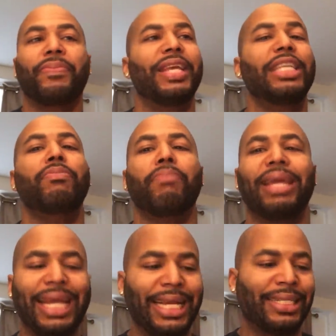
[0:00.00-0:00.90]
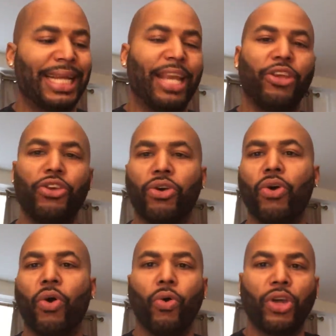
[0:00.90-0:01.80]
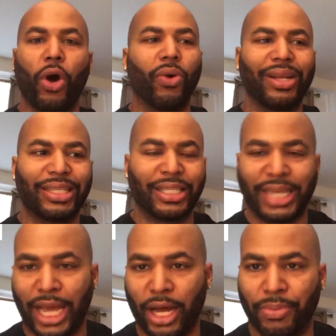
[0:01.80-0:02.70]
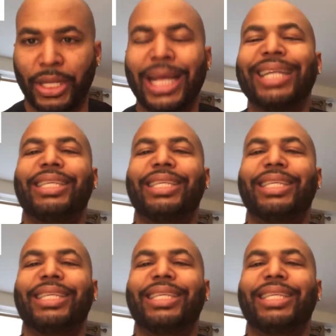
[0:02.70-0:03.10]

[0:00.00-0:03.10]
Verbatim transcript: This means that you know the steps